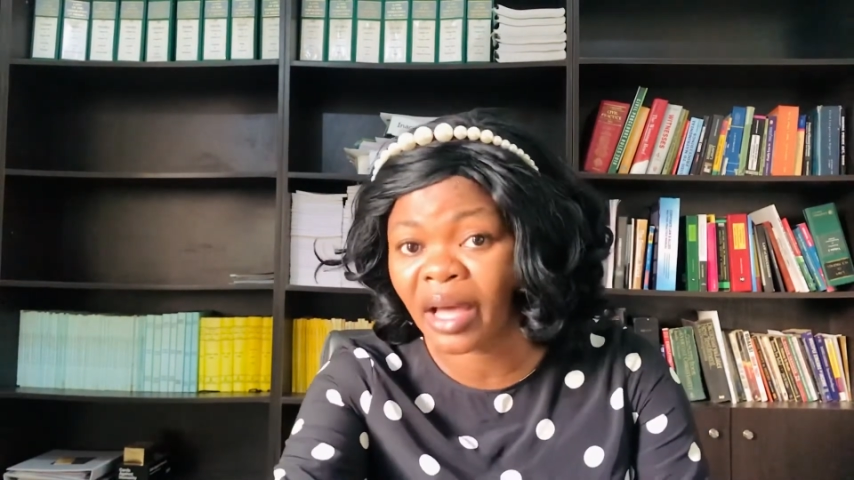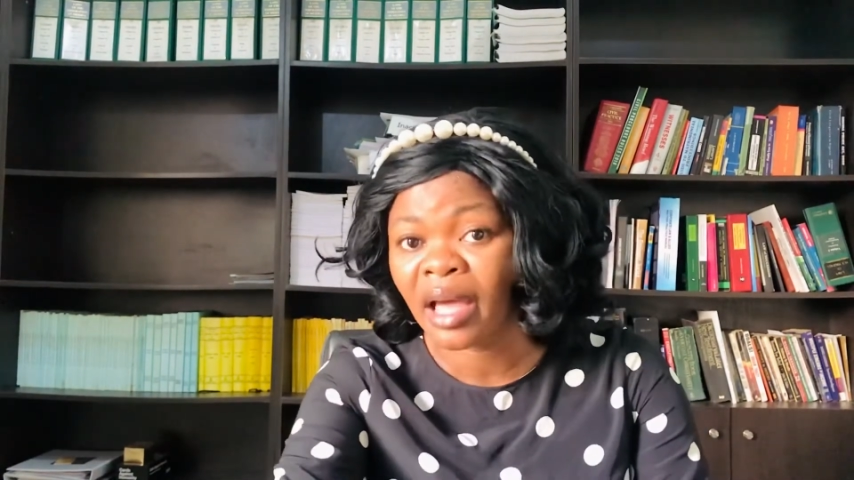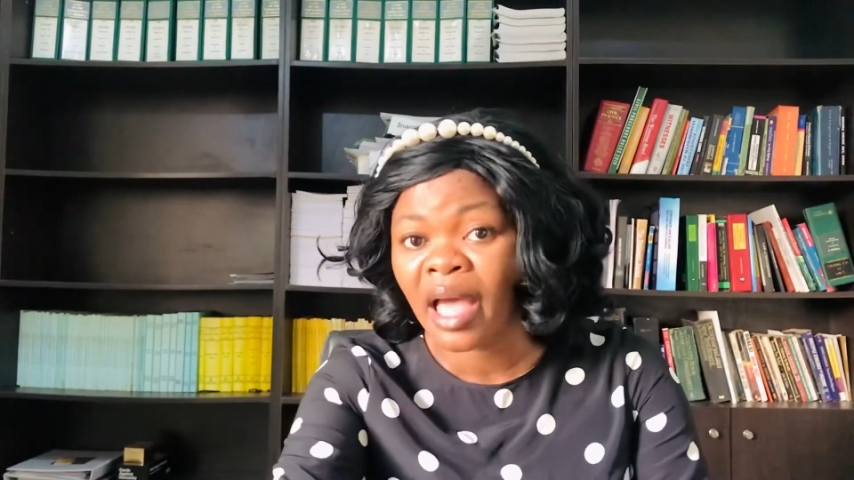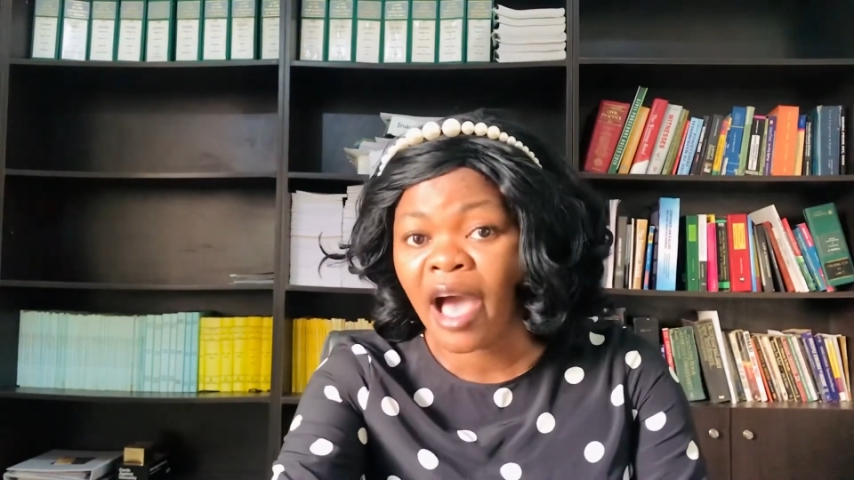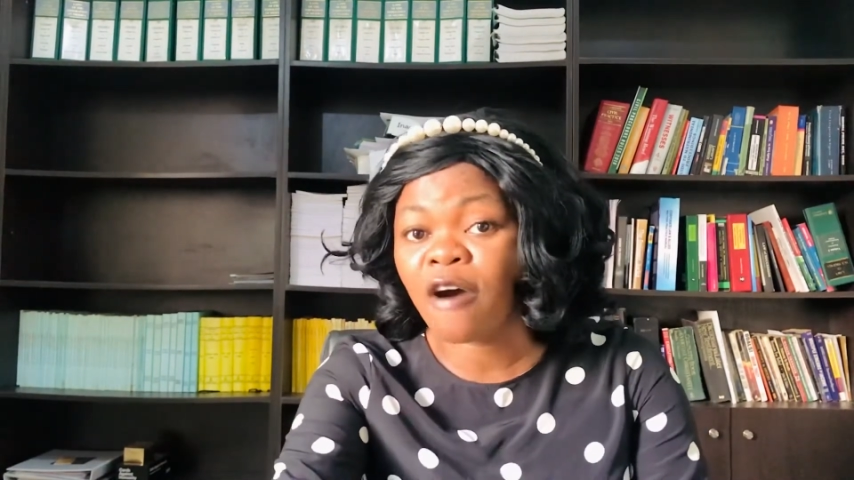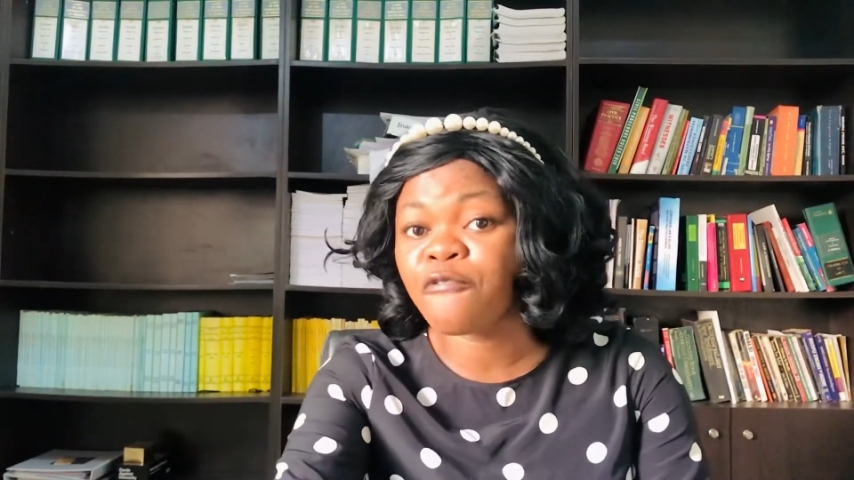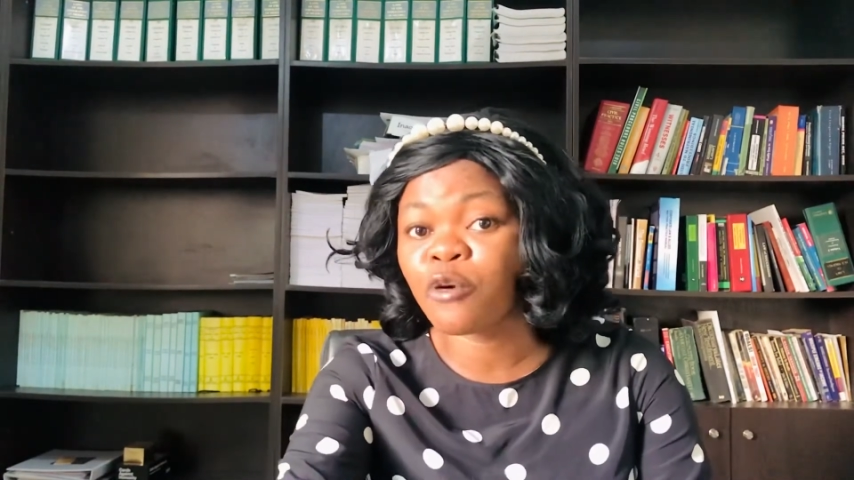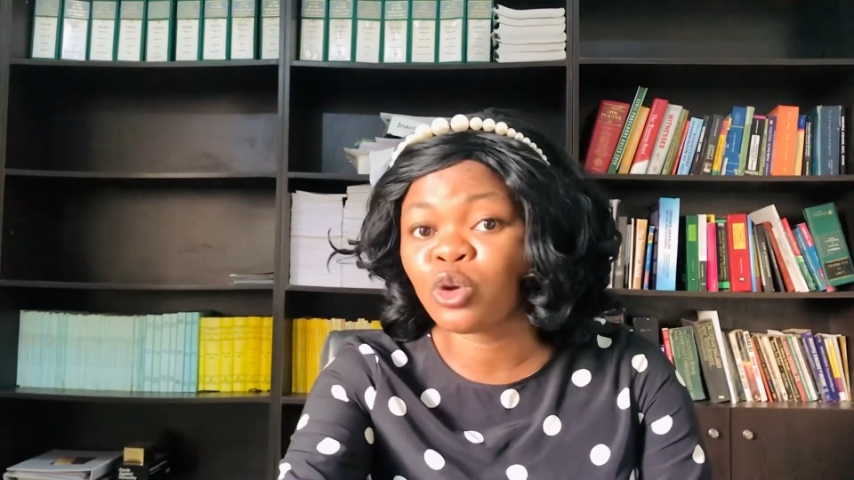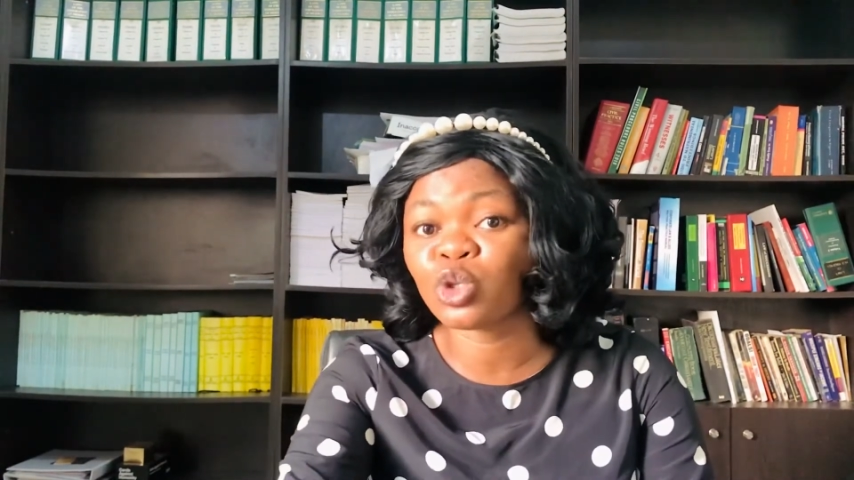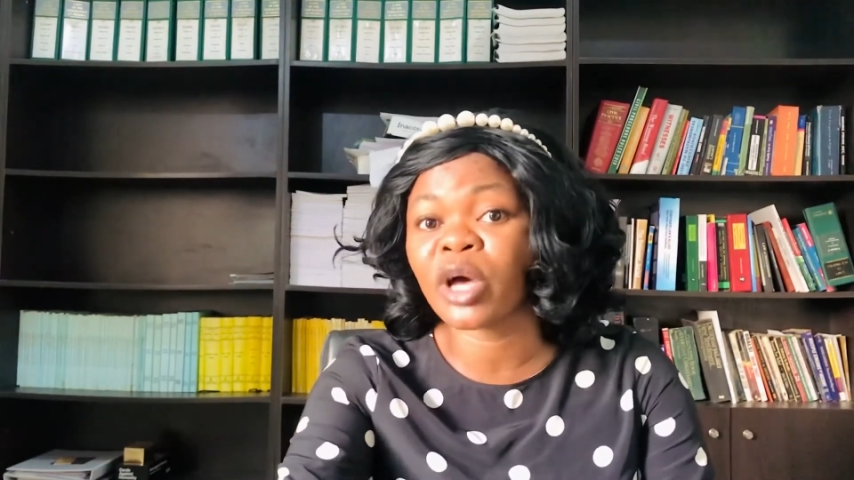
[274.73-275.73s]
and for you
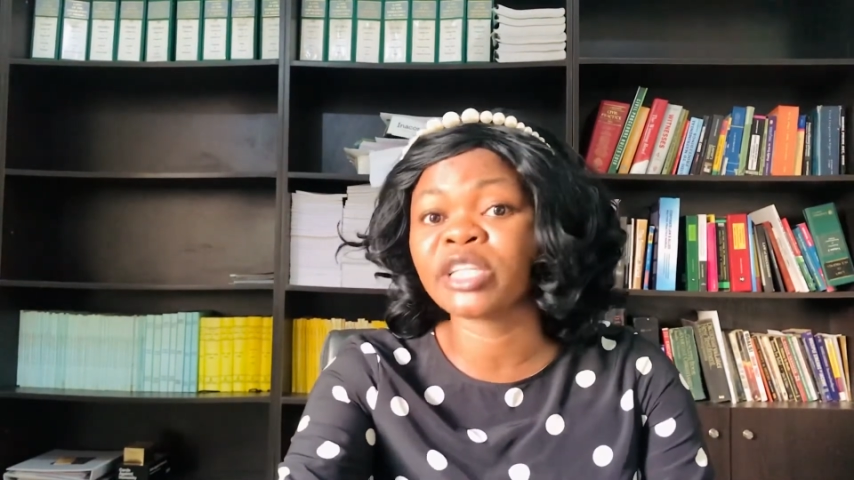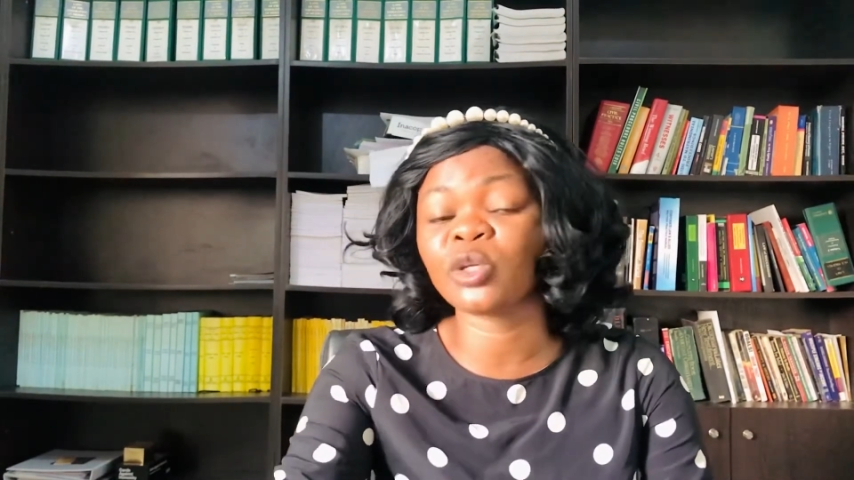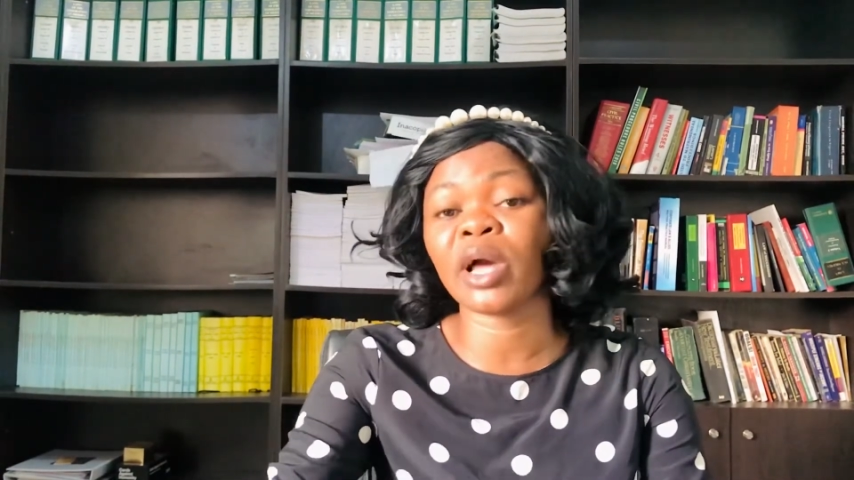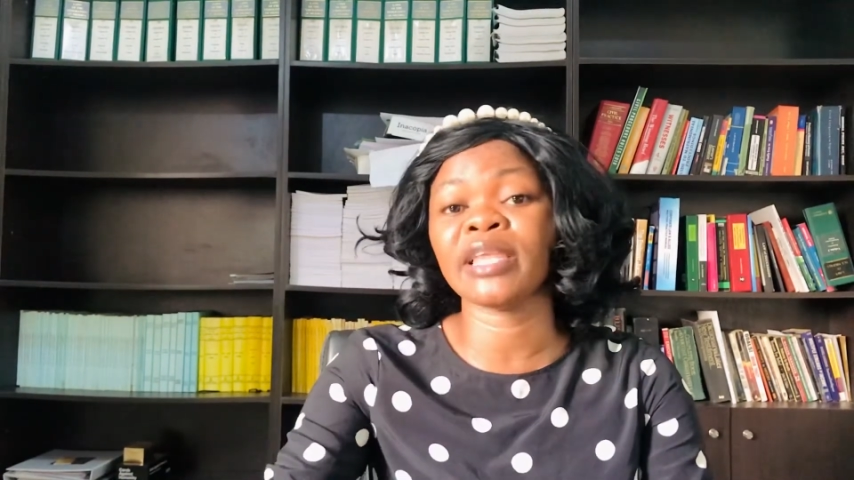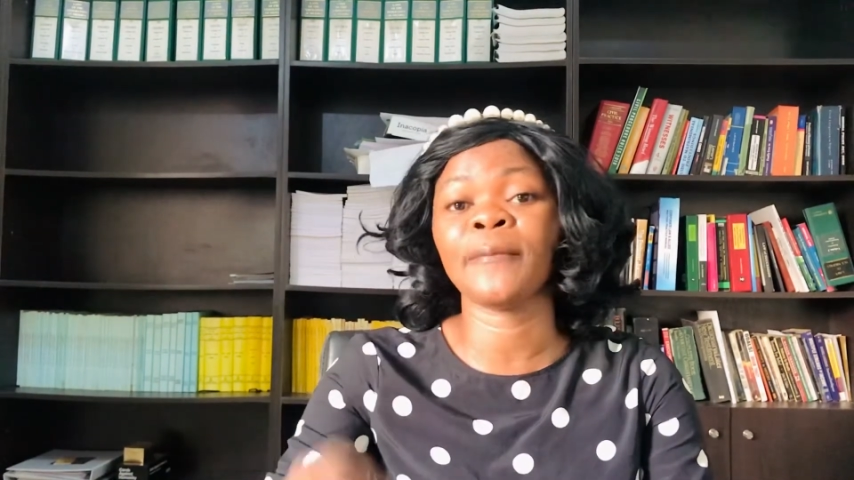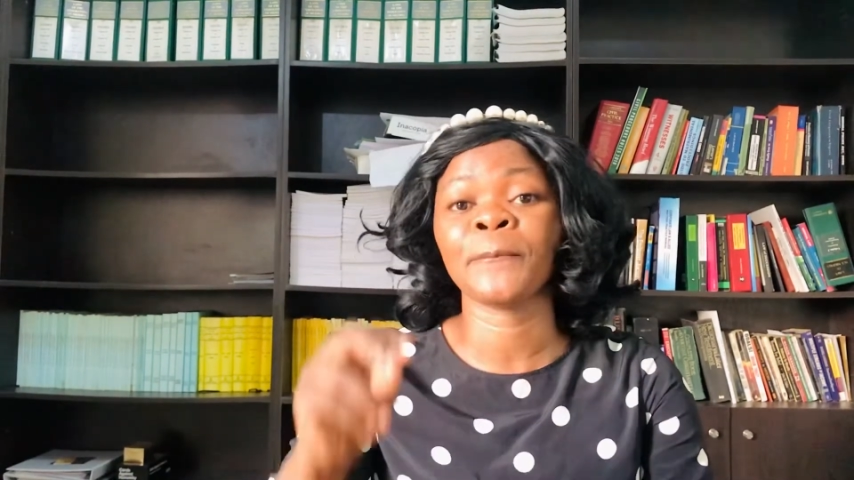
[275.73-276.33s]
to actually